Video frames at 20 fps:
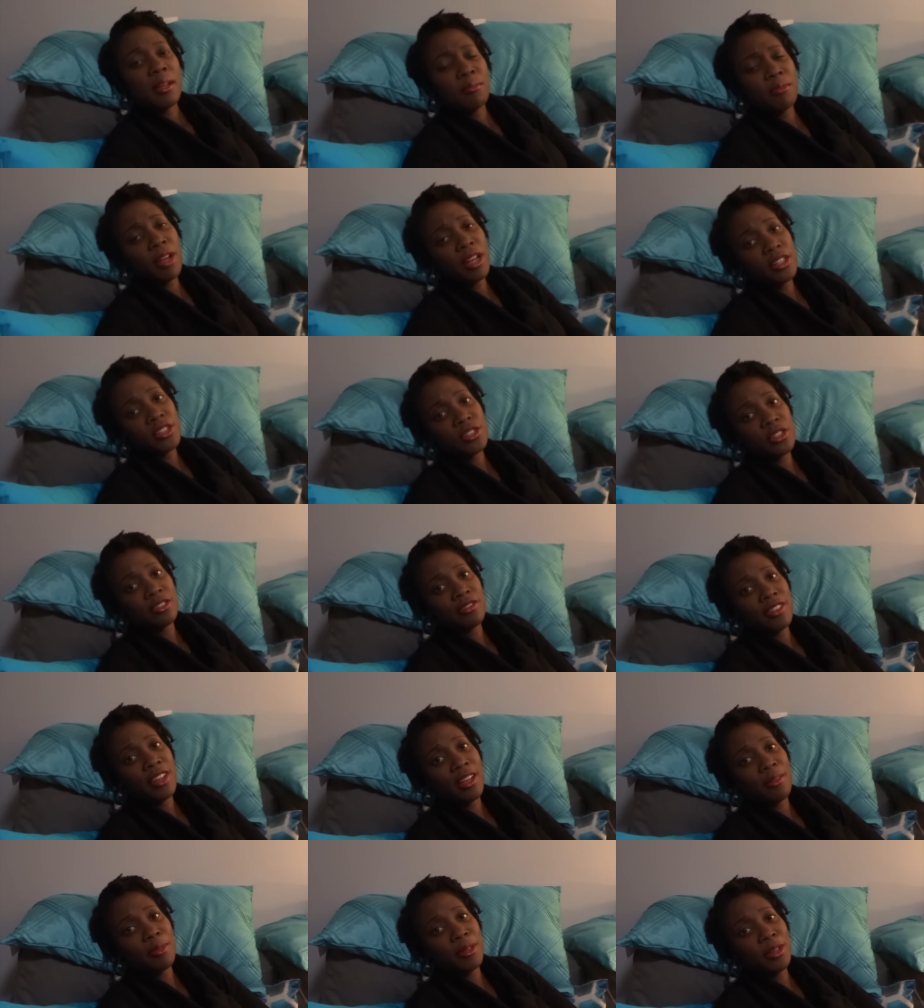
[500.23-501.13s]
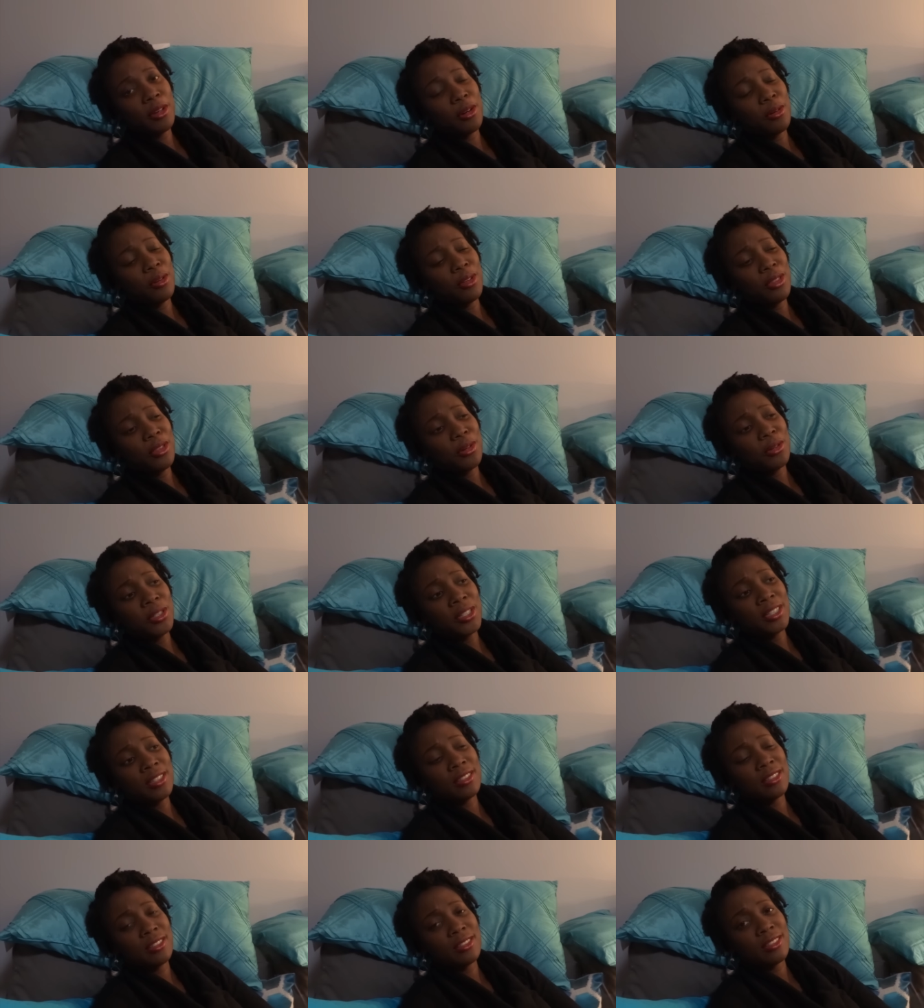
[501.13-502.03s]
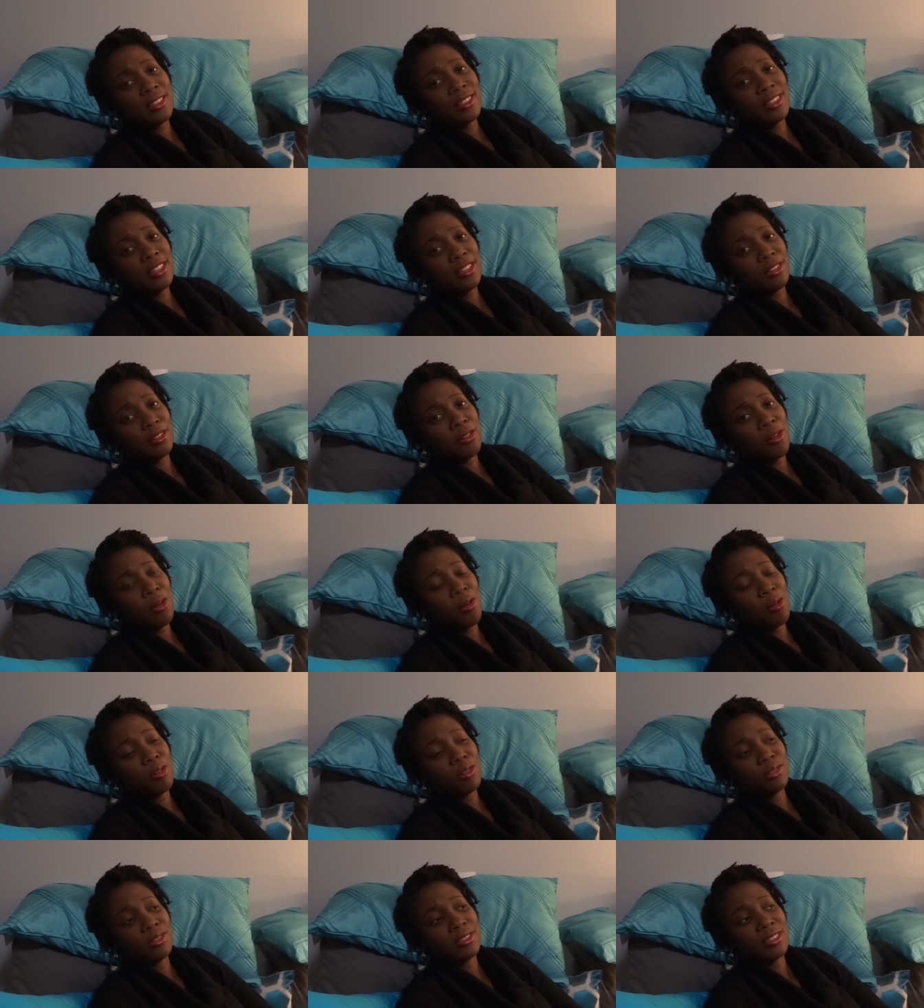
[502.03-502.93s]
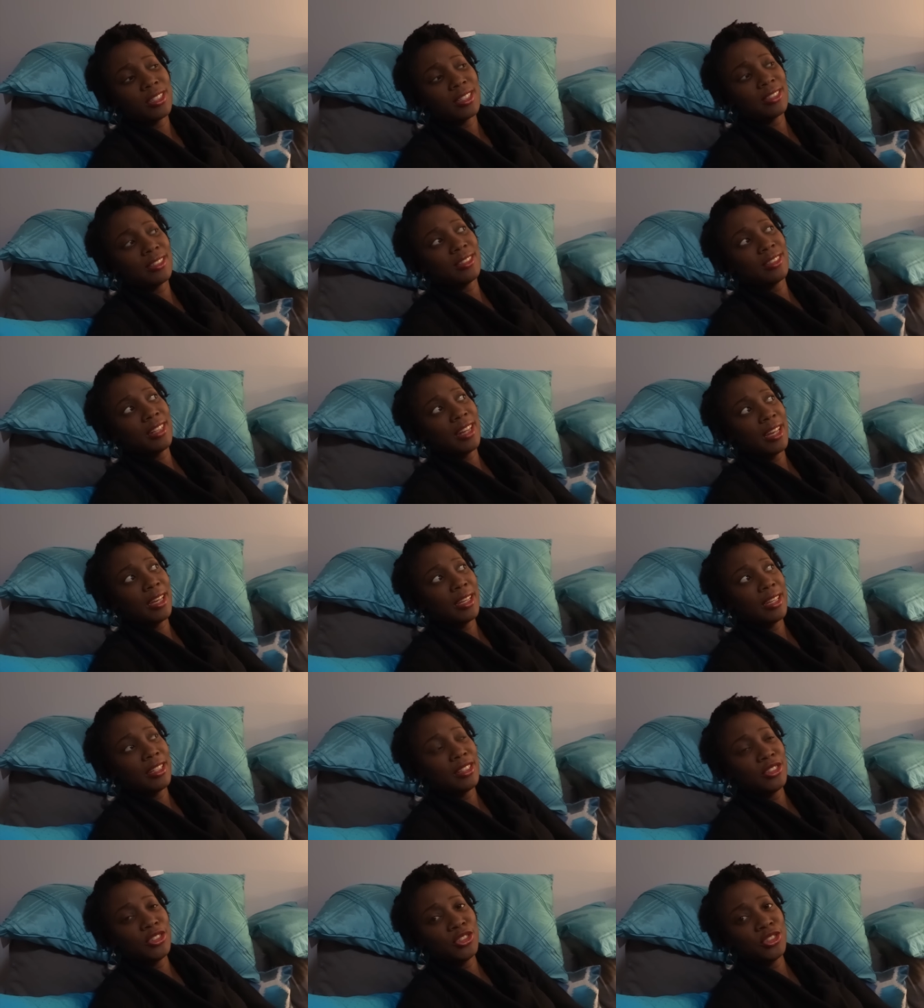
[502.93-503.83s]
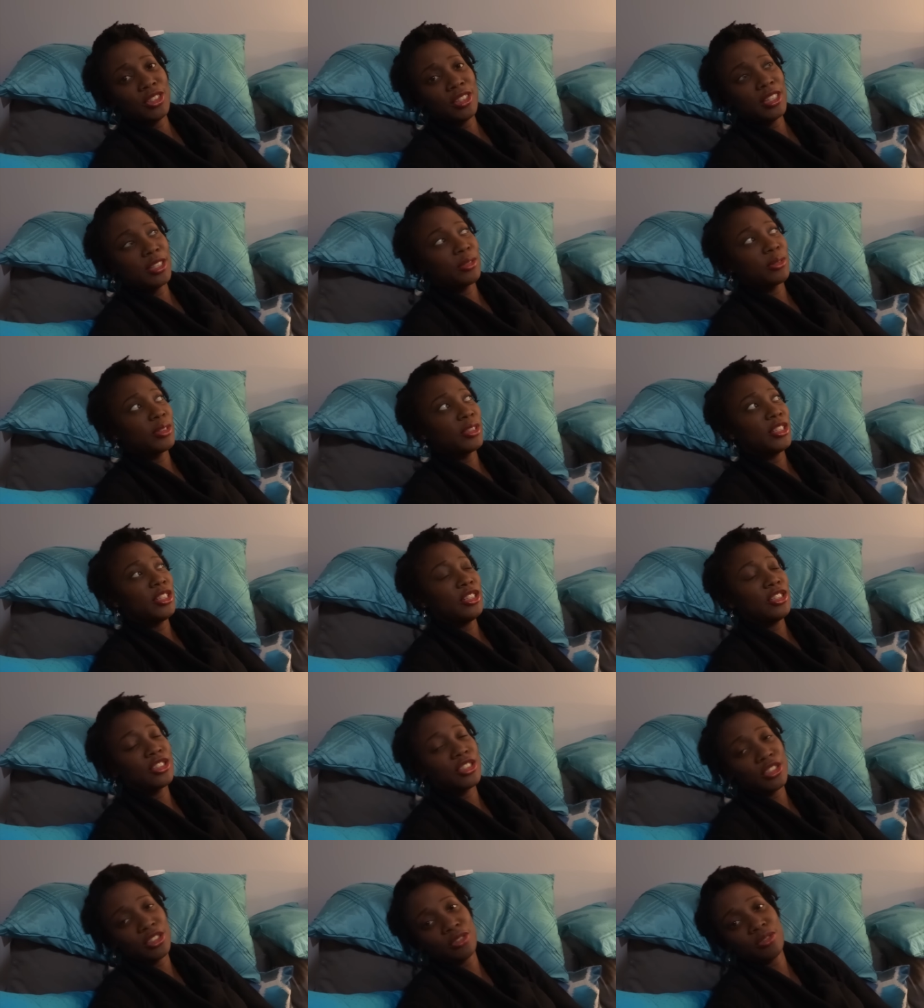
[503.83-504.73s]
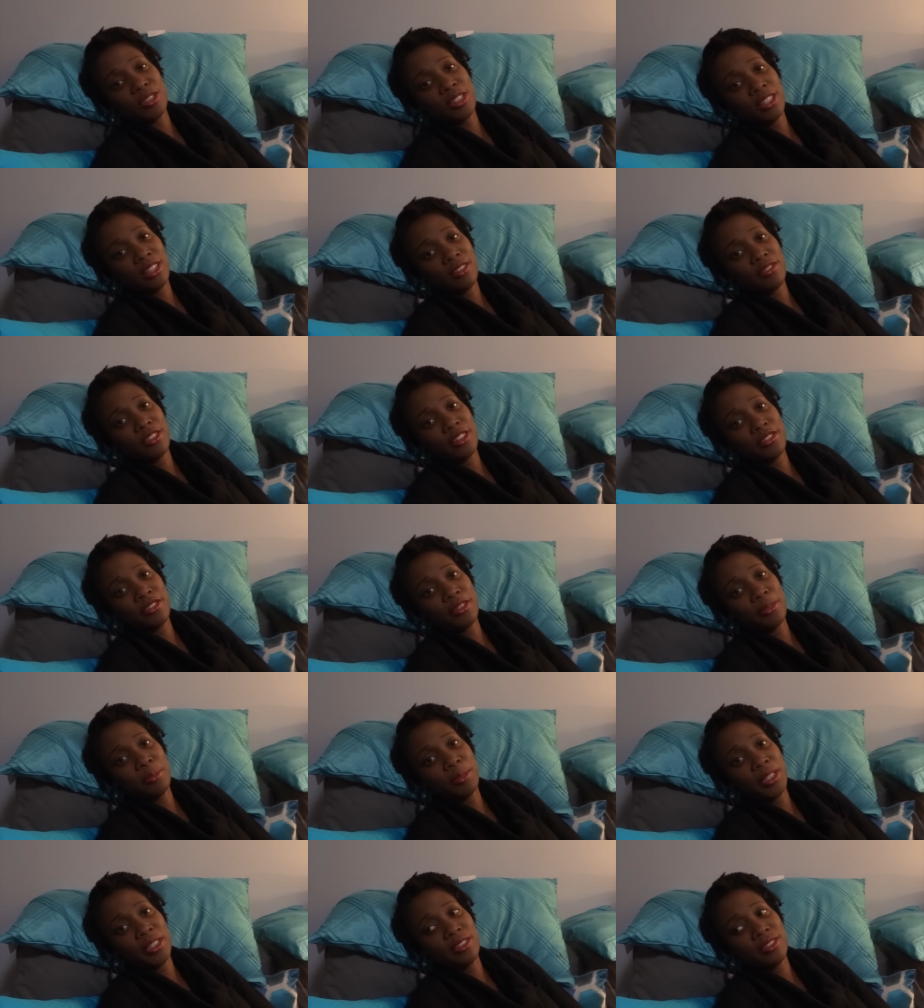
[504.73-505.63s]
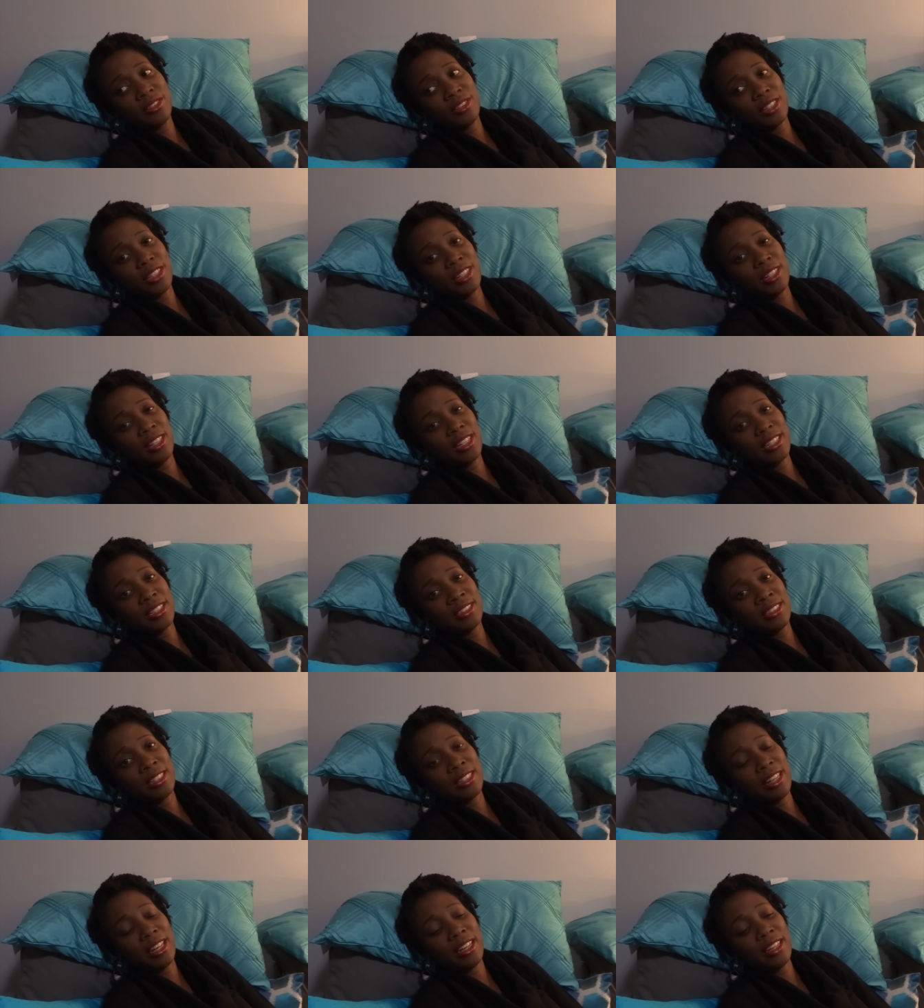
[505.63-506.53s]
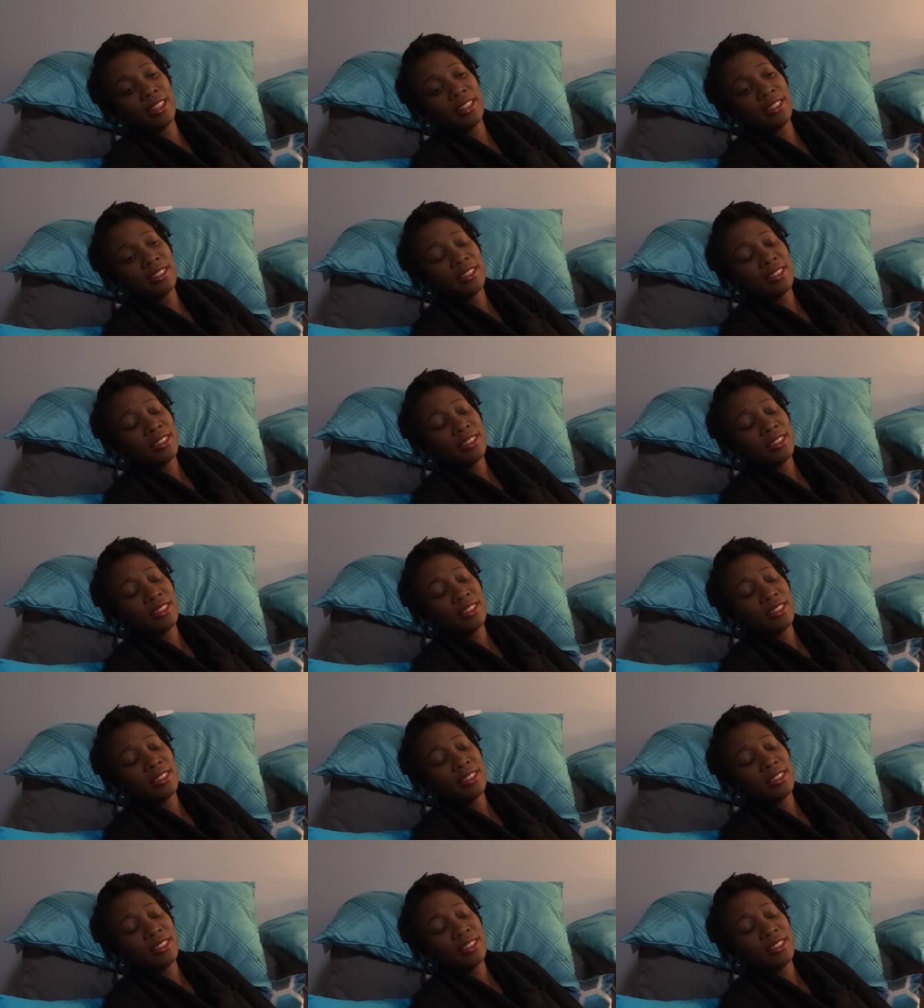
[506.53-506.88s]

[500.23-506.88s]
Not sure if I'll be going though because it's a little cold and I literally just recovered from being sick like today.